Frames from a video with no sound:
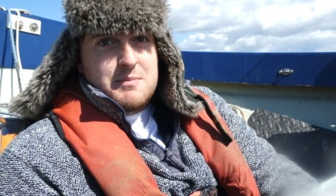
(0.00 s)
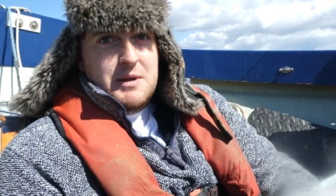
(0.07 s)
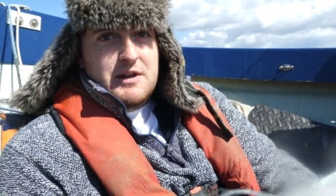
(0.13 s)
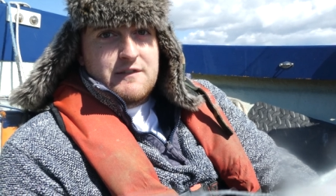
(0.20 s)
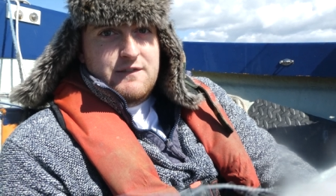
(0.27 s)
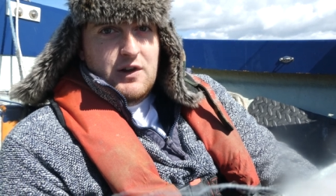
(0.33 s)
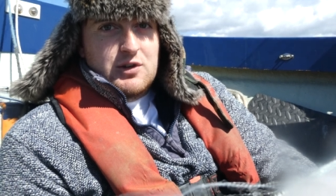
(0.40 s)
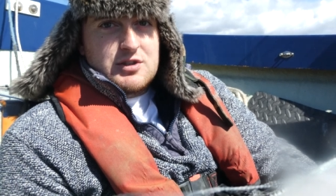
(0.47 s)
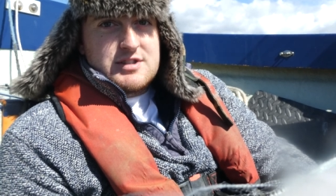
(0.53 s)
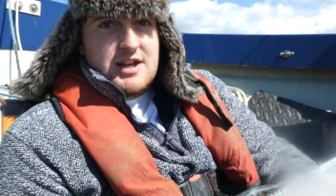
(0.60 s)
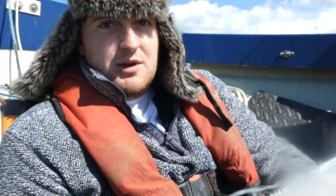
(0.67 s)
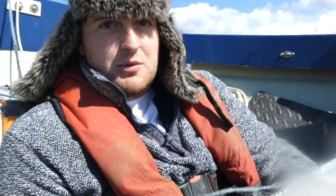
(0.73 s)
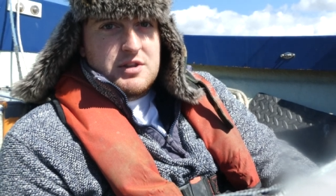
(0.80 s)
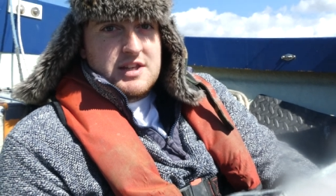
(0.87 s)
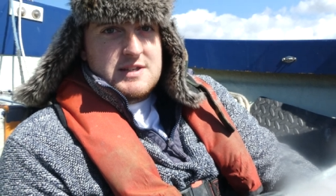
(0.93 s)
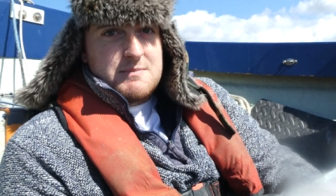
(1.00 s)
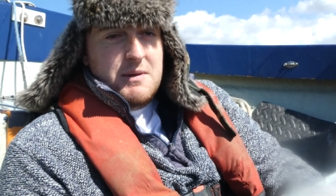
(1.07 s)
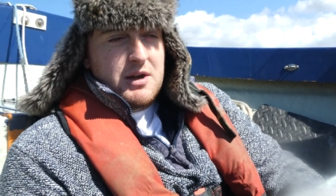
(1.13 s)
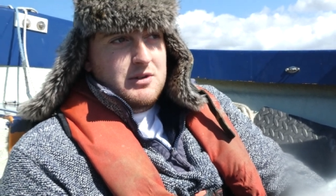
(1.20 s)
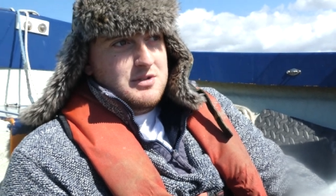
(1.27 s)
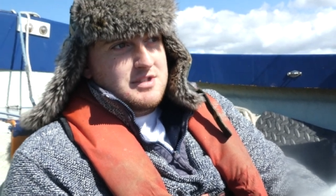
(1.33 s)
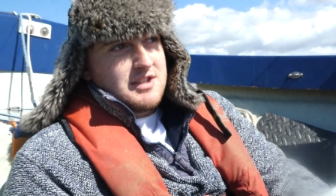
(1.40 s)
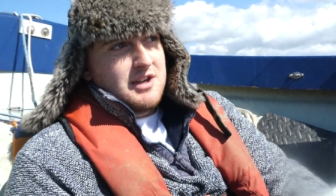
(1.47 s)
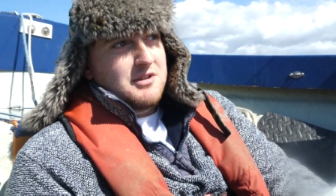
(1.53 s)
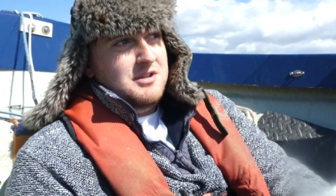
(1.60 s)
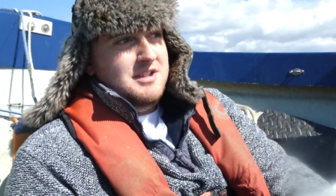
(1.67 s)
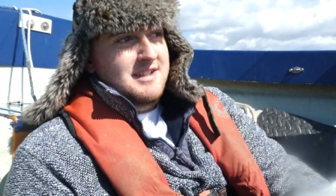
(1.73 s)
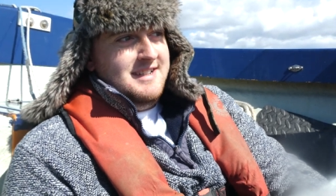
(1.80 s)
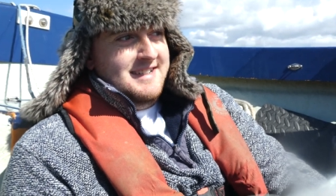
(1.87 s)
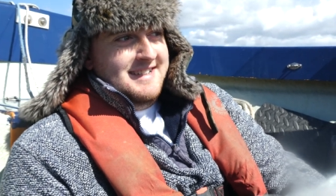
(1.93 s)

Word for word: to pick faults at with this boat. So.